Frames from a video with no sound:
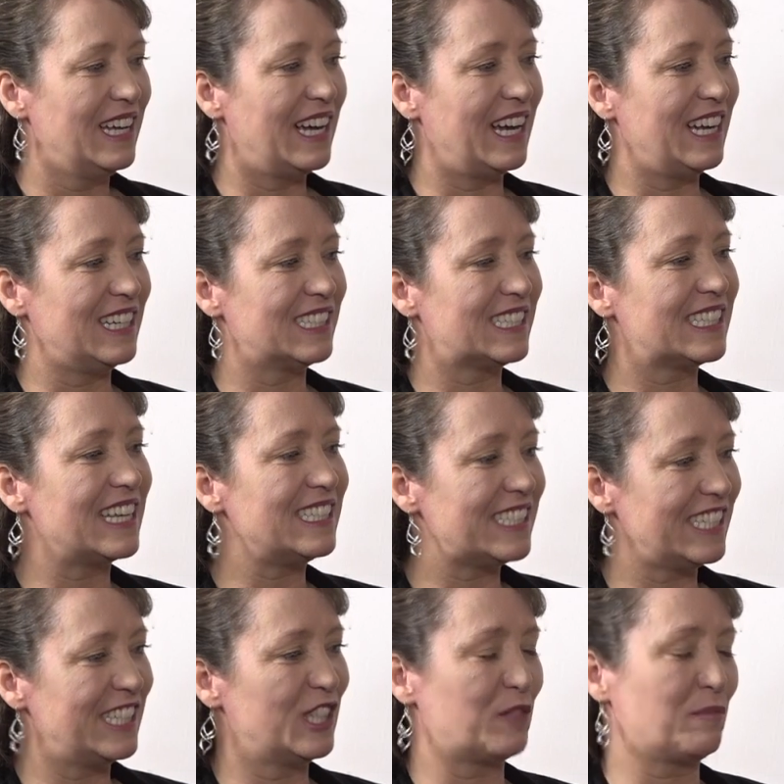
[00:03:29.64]
and
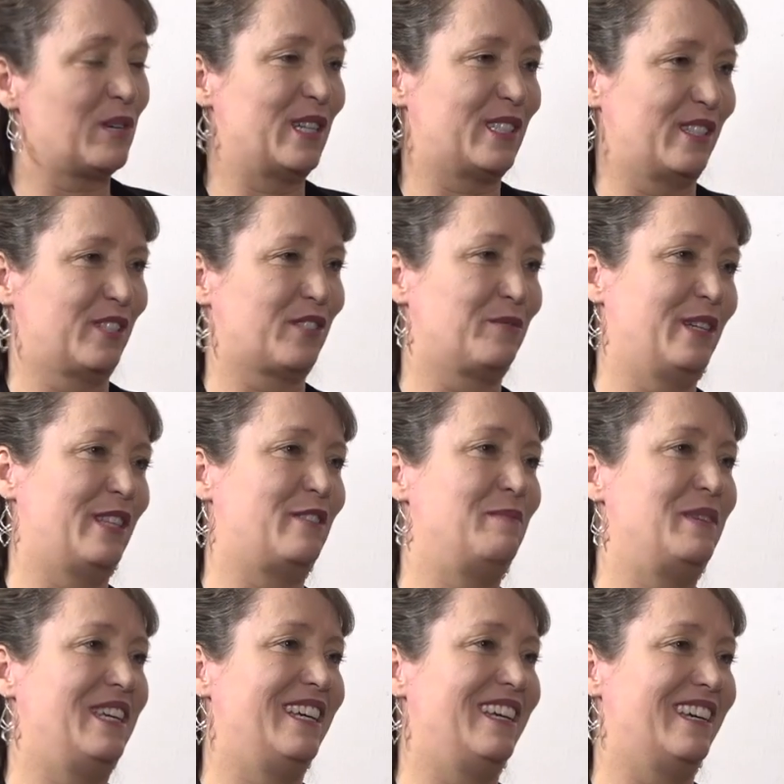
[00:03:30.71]
sensing his presence with
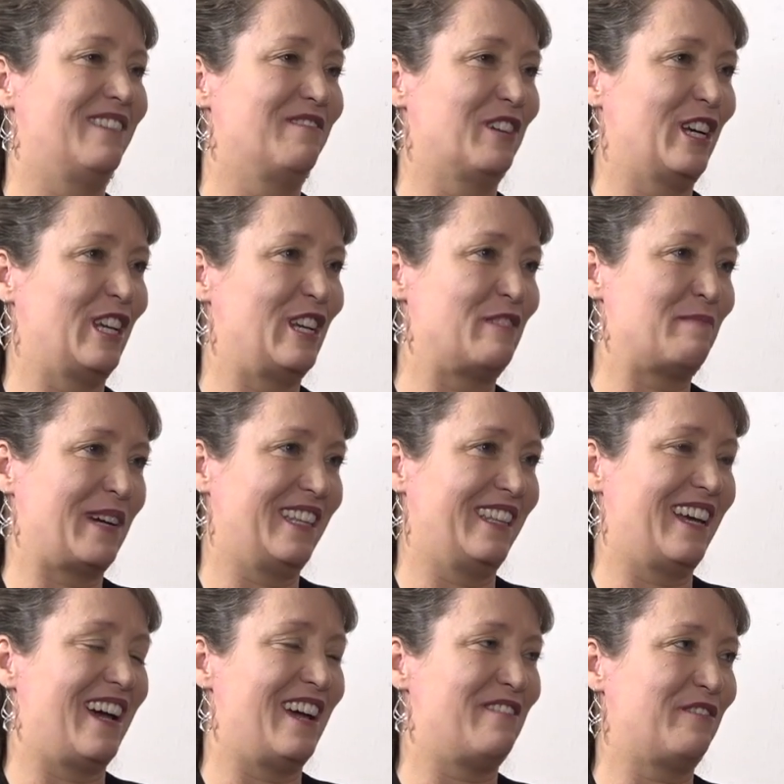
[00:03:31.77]
me and working in my
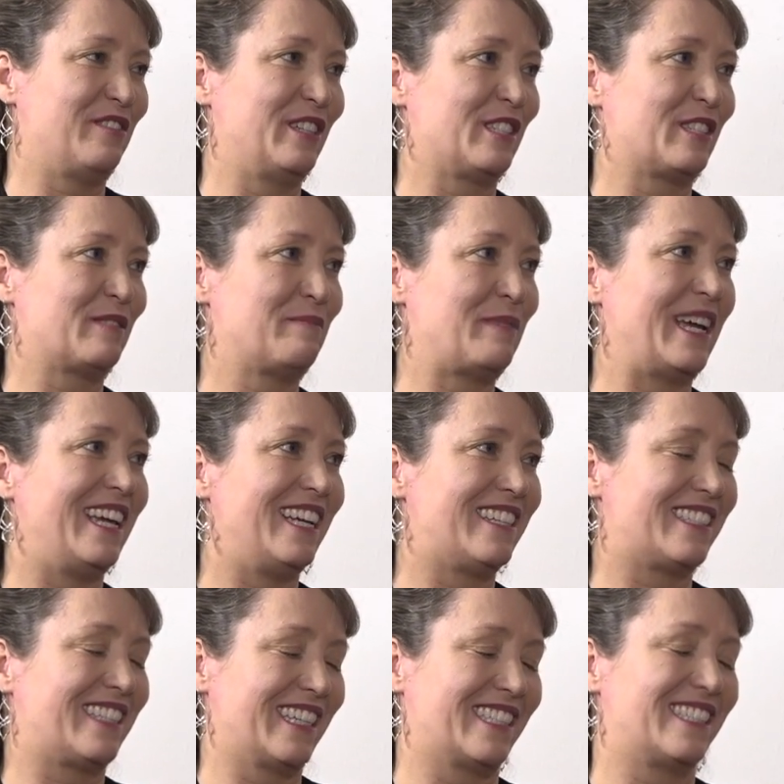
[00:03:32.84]
life was by age
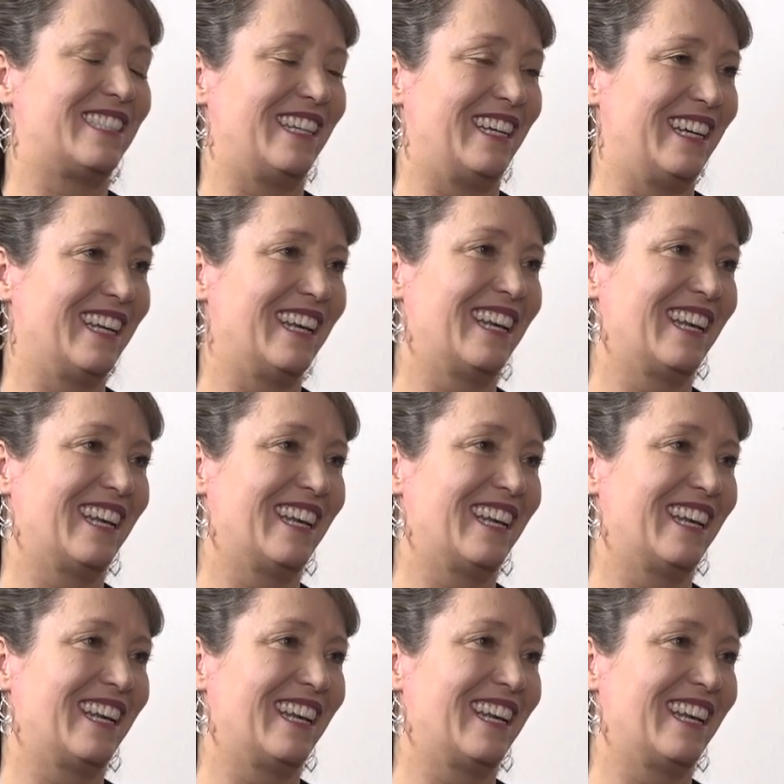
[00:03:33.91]
16.